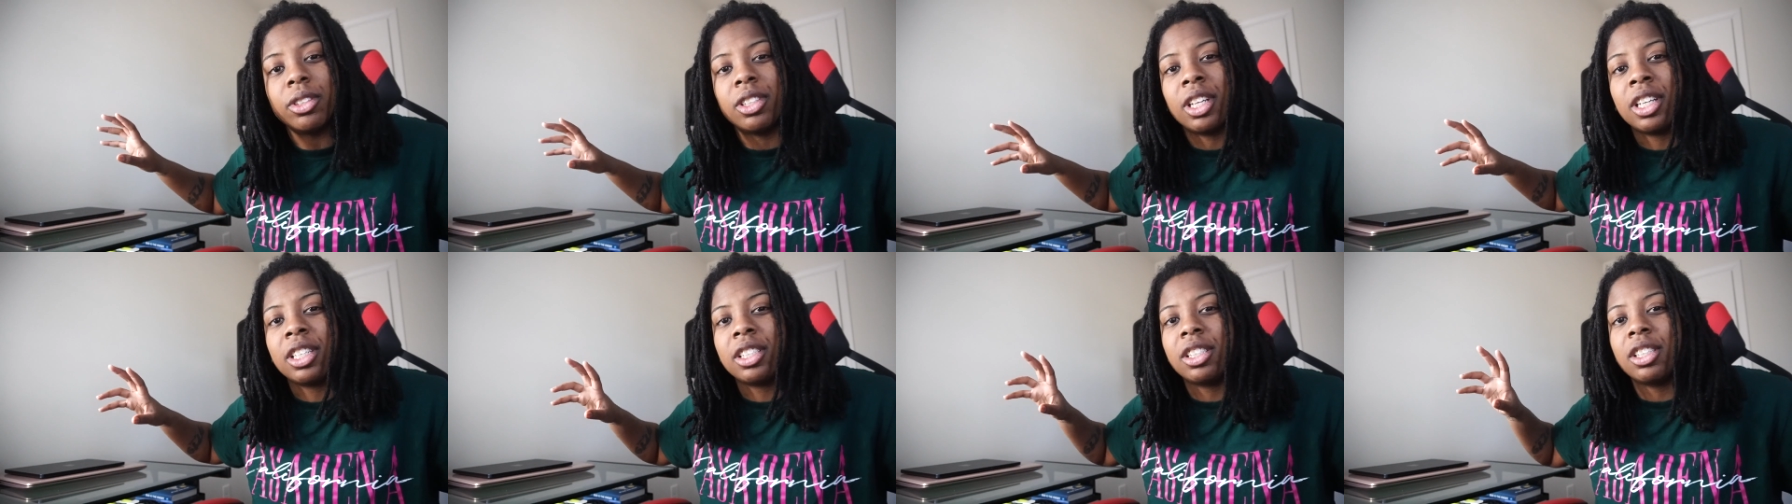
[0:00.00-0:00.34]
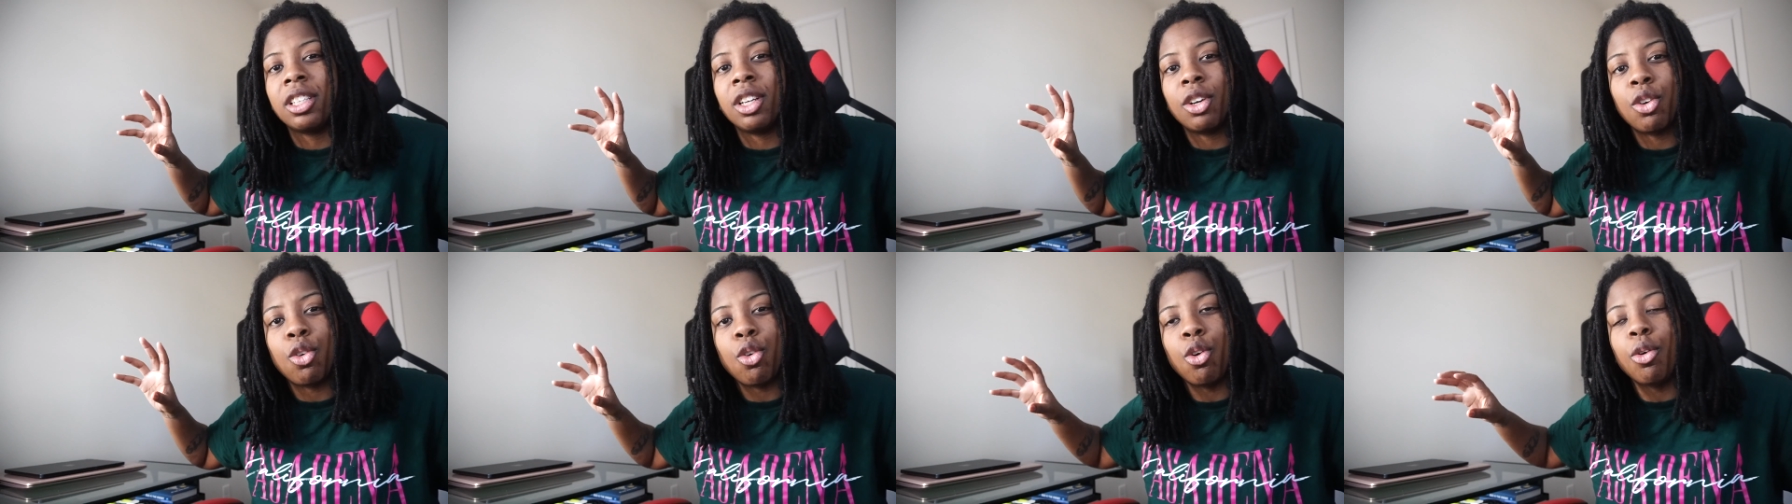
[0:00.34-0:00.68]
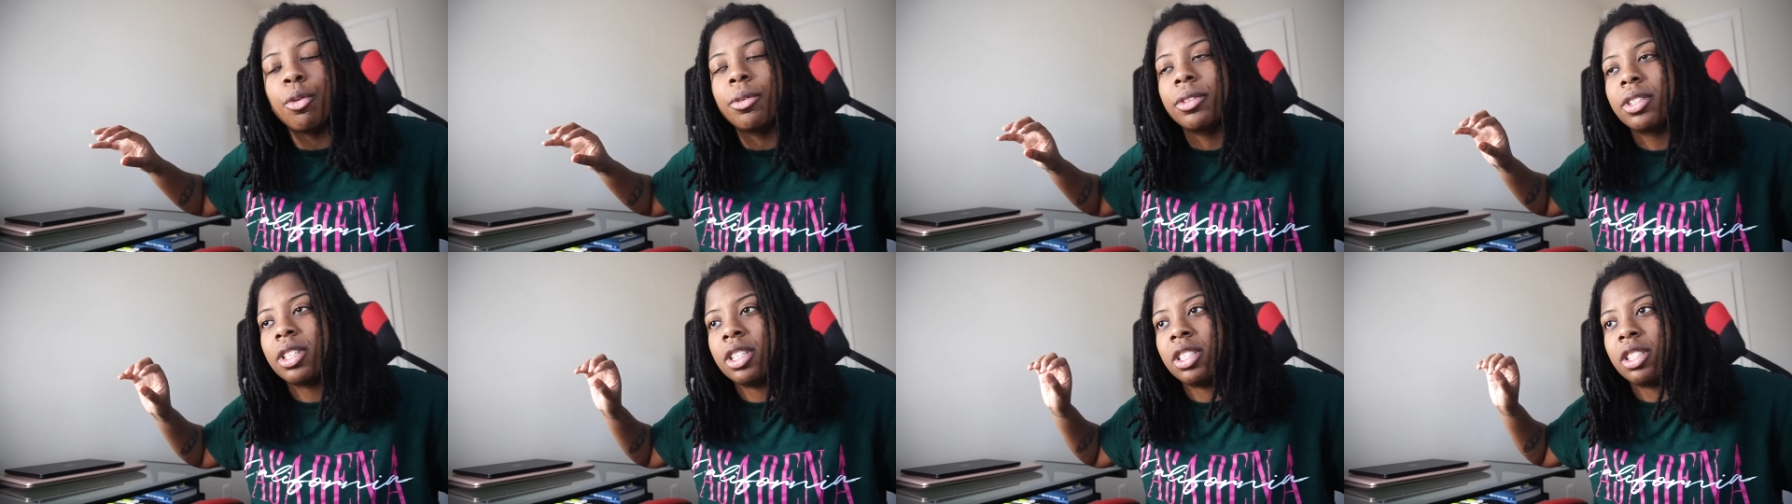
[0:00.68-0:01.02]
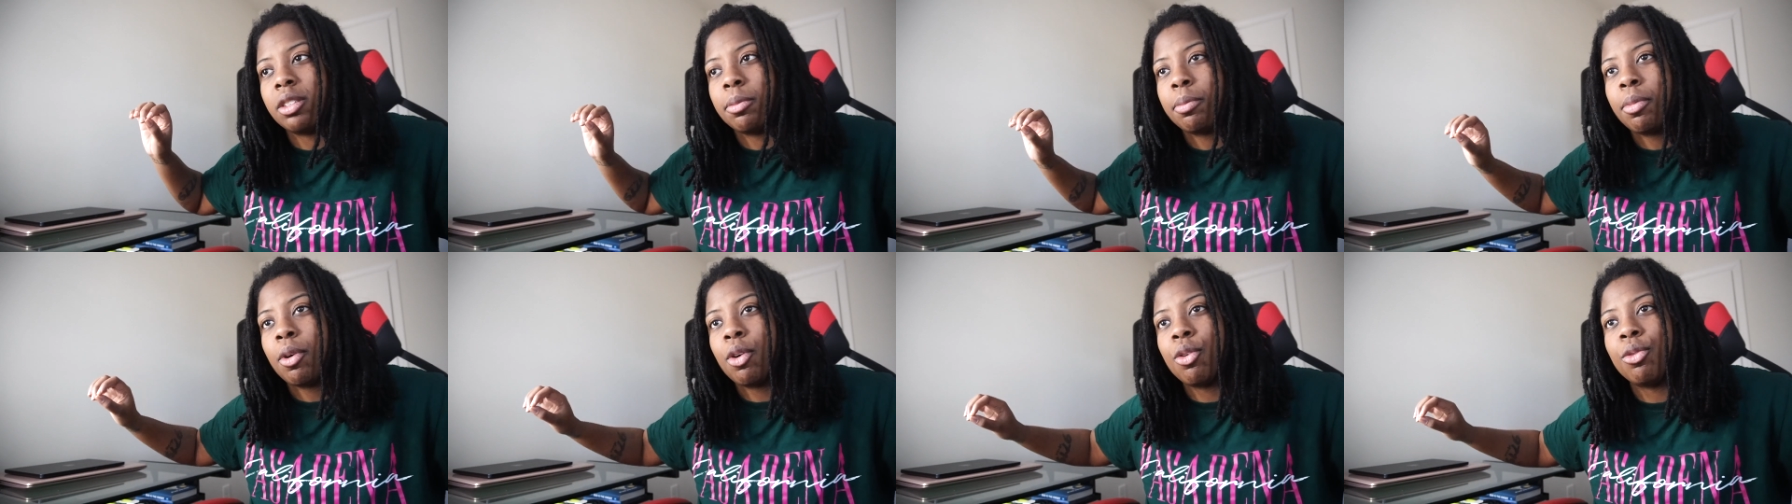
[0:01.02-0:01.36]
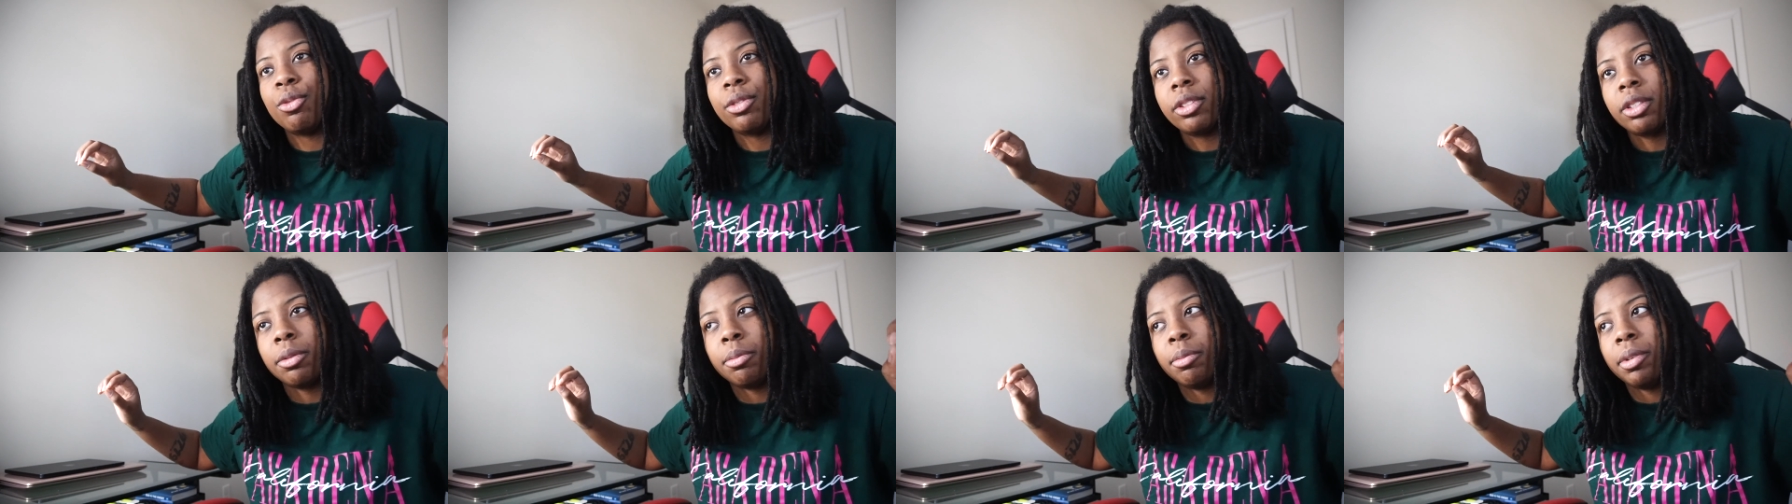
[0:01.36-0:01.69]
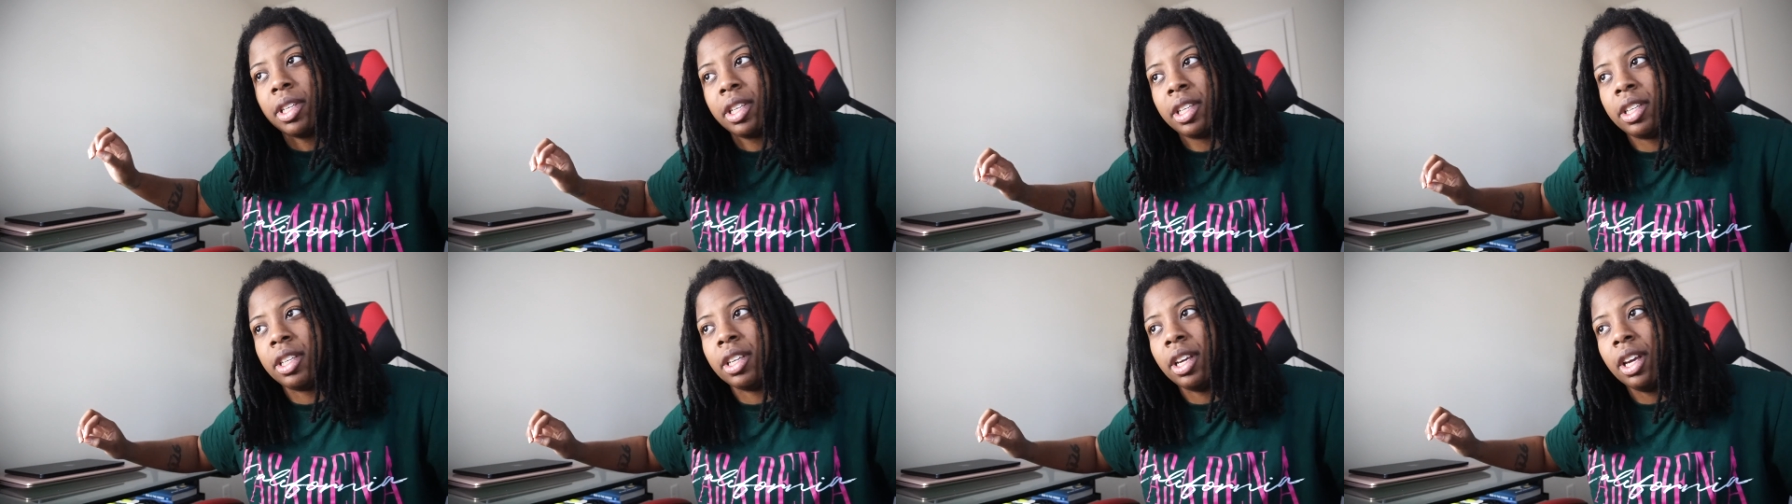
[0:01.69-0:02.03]
That's the chorus is supposed to
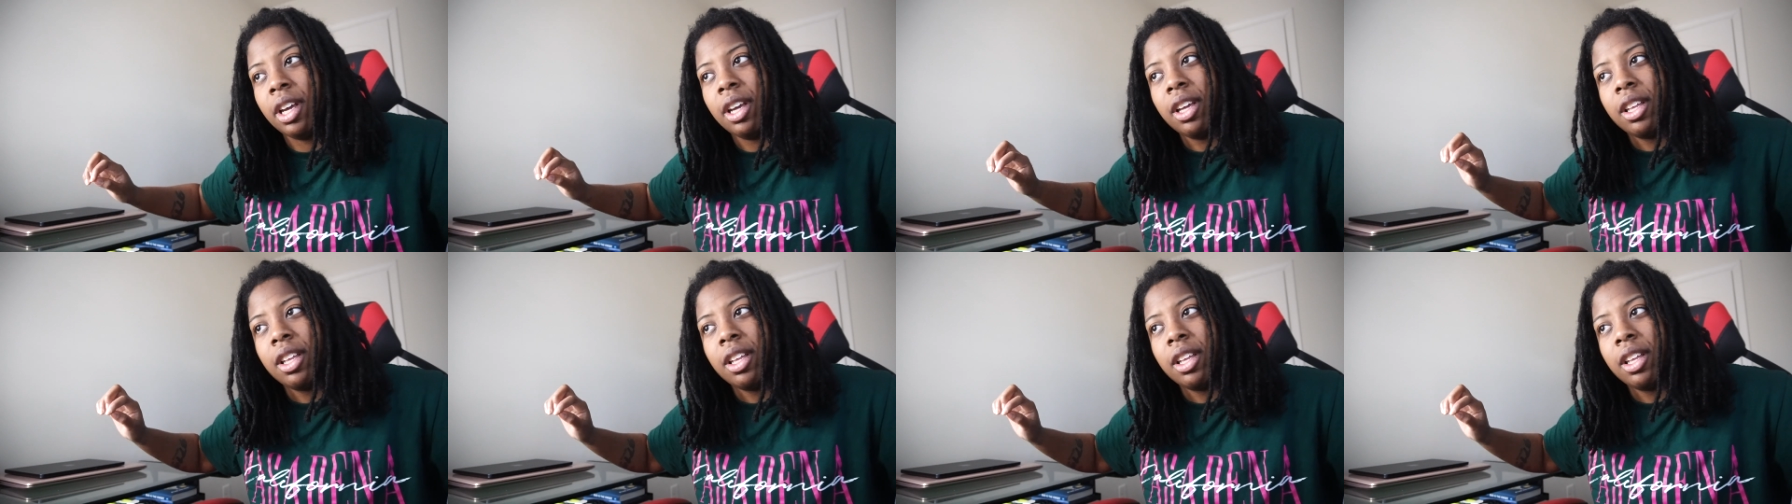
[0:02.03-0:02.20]
be